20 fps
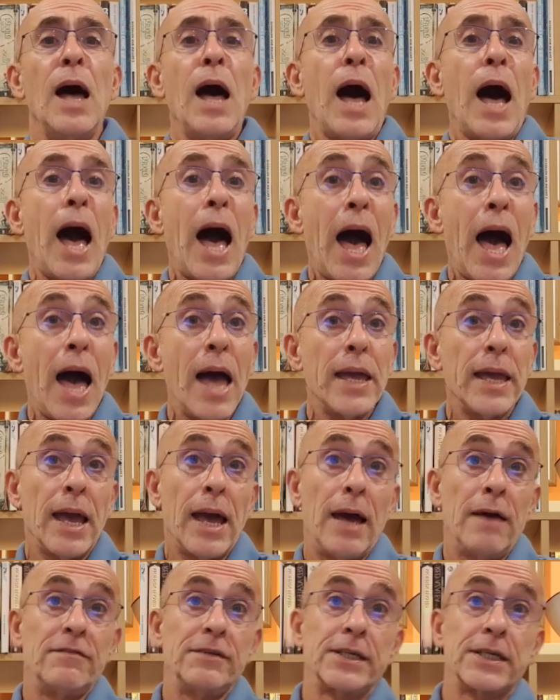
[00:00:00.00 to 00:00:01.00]
I
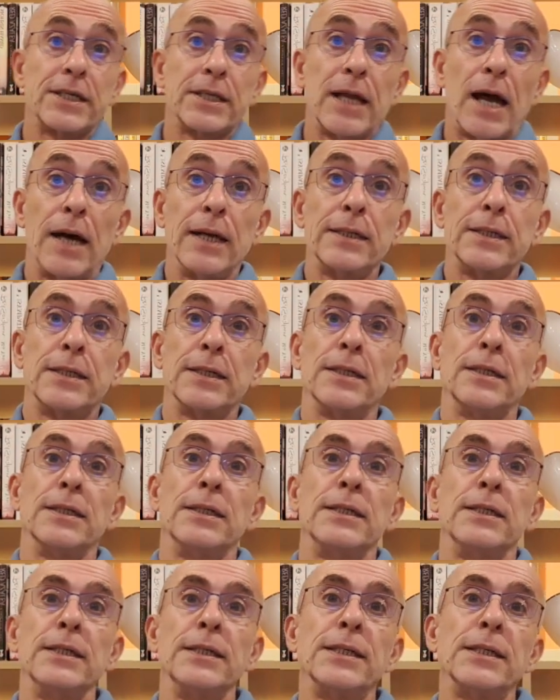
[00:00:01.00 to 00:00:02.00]
have
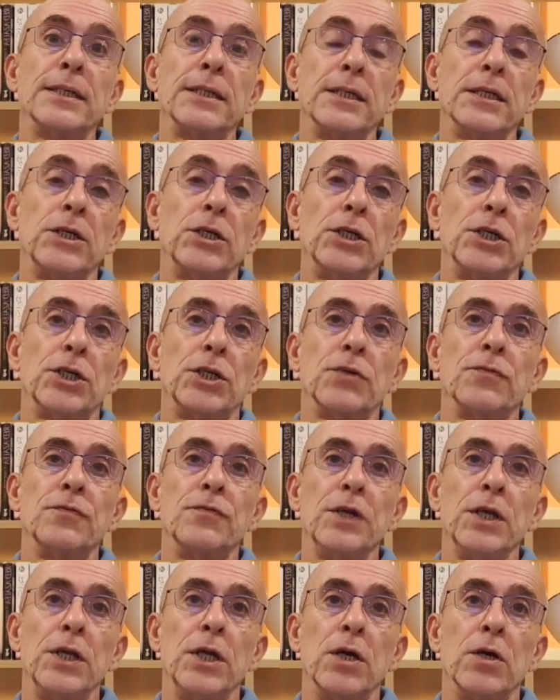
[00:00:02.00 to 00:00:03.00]
started this series of
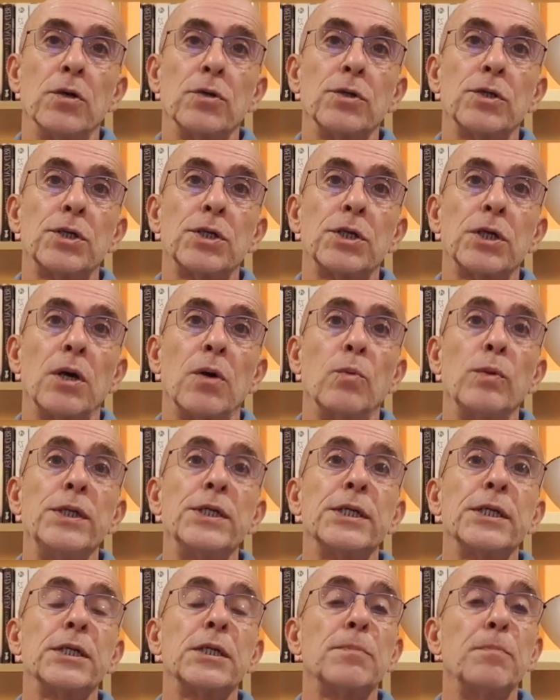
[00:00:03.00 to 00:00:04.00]
videos
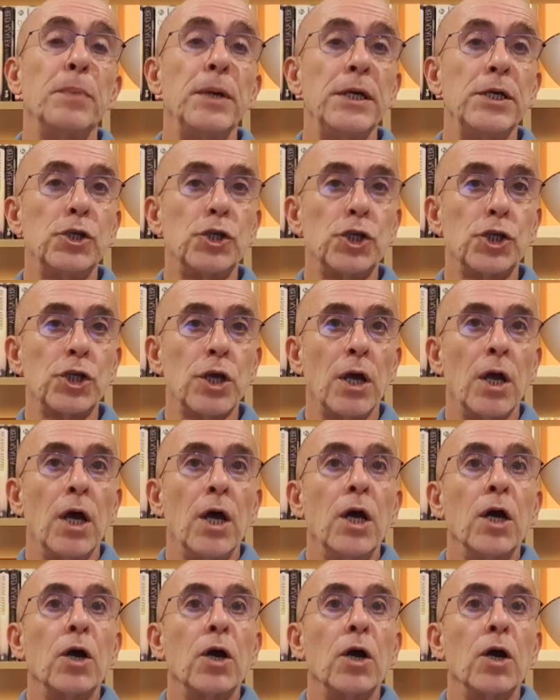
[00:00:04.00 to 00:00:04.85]
with a speech